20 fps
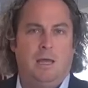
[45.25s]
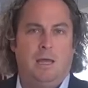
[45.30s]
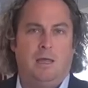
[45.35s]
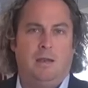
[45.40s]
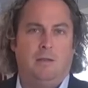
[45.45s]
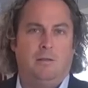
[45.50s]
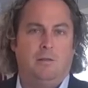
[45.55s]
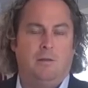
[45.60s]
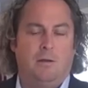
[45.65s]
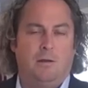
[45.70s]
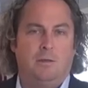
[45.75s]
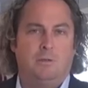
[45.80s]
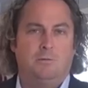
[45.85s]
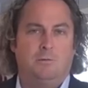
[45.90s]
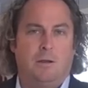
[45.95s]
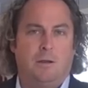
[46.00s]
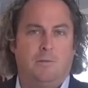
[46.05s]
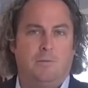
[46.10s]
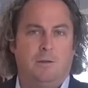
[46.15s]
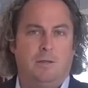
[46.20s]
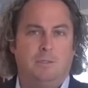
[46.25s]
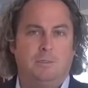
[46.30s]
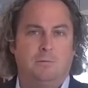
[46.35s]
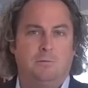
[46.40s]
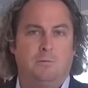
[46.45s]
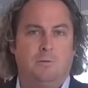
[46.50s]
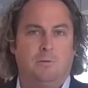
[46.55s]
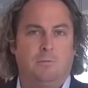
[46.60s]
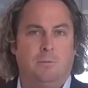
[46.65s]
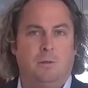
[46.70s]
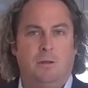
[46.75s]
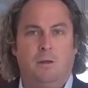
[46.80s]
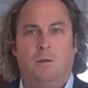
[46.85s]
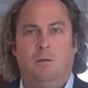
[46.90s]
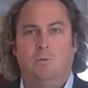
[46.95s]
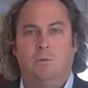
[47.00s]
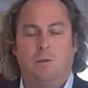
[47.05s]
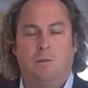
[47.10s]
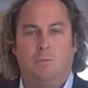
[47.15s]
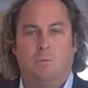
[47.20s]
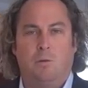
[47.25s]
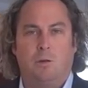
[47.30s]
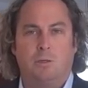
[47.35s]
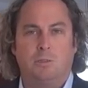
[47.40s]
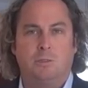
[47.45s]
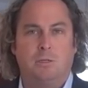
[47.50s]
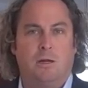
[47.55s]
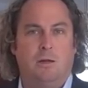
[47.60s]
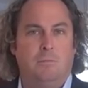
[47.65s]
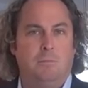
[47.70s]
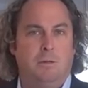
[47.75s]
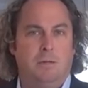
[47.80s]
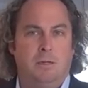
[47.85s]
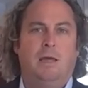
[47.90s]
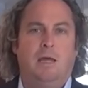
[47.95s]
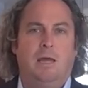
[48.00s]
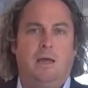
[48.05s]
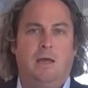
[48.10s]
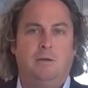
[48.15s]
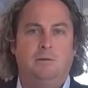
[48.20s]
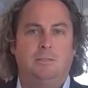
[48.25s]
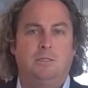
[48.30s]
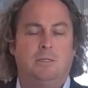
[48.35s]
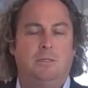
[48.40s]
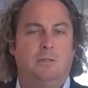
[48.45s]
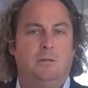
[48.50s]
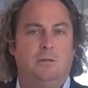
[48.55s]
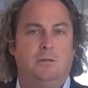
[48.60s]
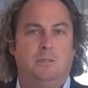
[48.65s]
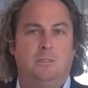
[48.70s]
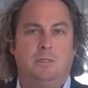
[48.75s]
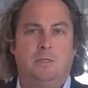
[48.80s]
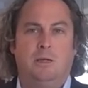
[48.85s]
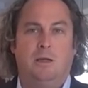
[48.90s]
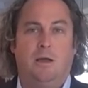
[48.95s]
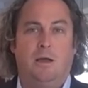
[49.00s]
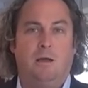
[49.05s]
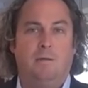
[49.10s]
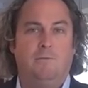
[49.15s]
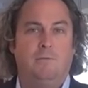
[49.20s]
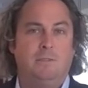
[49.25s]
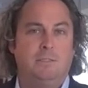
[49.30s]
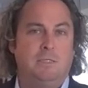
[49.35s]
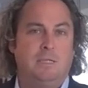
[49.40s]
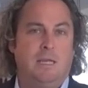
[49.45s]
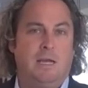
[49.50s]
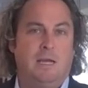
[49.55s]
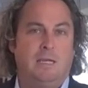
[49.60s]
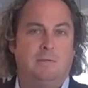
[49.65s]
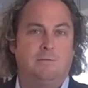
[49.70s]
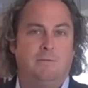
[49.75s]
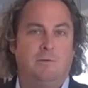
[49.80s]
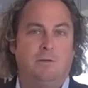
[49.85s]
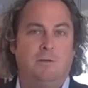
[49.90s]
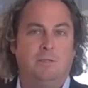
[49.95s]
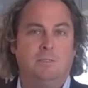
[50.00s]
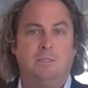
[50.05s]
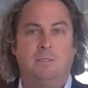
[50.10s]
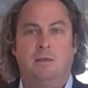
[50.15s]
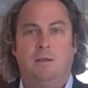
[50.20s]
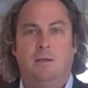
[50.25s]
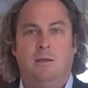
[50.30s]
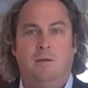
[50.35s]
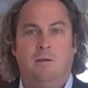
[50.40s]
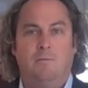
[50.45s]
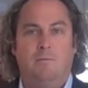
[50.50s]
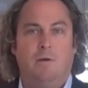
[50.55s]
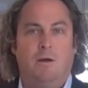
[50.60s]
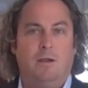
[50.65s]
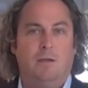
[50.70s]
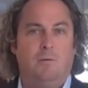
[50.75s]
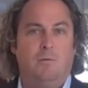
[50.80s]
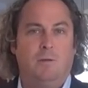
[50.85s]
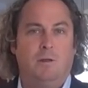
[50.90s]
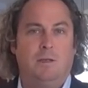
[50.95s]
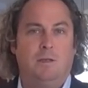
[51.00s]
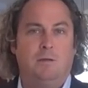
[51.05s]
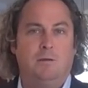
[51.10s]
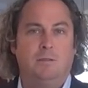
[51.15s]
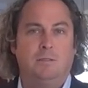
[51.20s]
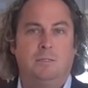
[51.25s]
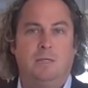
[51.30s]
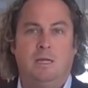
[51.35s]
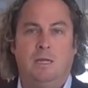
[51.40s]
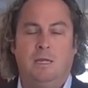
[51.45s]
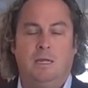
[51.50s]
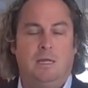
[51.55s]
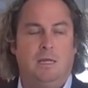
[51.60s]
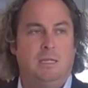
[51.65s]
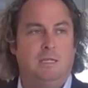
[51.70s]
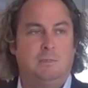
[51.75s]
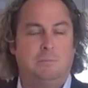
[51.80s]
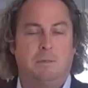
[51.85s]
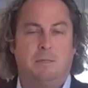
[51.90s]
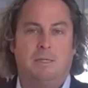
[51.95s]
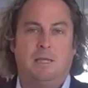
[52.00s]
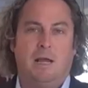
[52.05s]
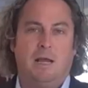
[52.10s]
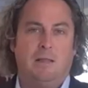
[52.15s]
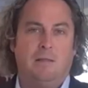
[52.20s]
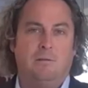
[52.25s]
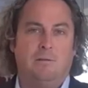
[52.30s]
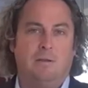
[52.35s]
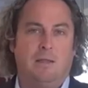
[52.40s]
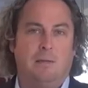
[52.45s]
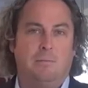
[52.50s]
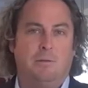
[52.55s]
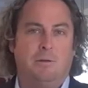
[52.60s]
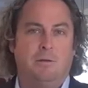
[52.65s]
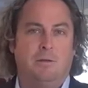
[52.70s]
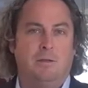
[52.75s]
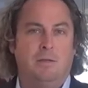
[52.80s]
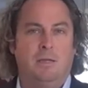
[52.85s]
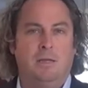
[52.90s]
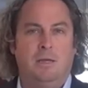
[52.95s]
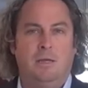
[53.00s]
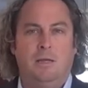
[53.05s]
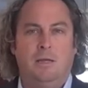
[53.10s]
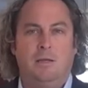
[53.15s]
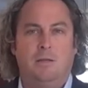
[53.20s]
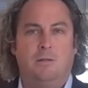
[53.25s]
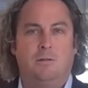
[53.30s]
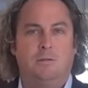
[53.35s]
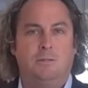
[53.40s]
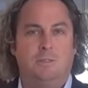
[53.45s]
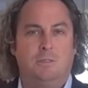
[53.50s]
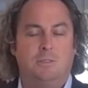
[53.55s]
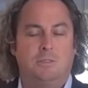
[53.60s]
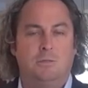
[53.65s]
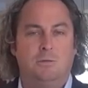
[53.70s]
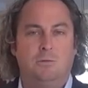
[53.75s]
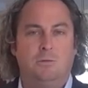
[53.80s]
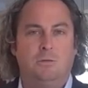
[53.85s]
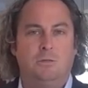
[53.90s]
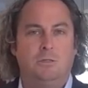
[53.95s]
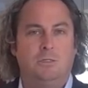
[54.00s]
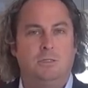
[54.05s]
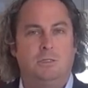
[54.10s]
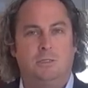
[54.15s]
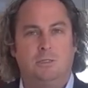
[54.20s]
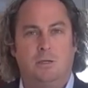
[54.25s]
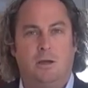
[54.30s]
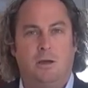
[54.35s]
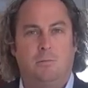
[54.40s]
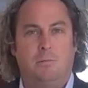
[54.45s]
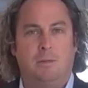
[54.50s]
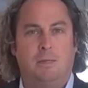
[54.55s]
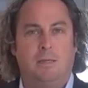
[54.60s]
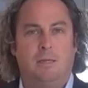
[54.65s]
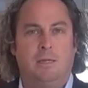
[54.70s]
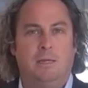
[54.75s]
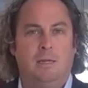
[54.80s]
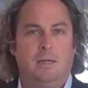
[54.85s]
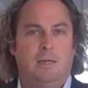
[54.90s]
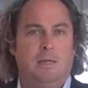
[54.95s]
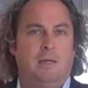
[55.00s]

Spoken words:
and a large recreation room with workshop. House includes high efficiency gas furnace, vinyl windows, in a spectacular neighborhood, close to schools, shopping,